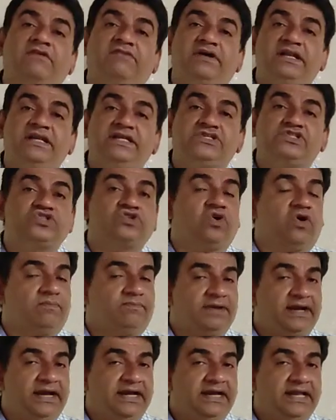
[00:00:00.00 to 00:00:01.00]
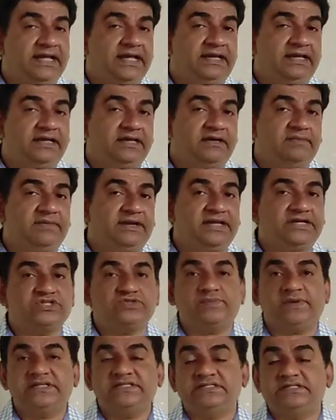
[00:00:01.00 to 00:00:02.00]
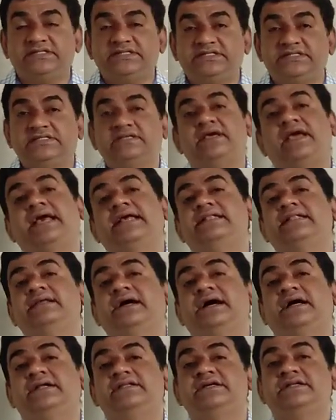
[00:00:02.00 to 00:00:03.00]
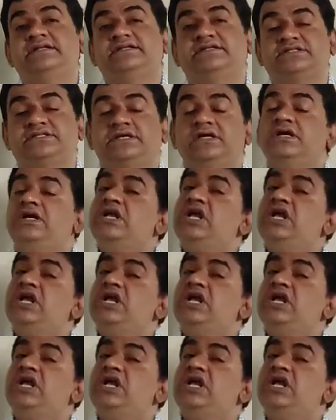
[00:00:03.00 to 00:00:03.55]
One is operating income and expenses and the other is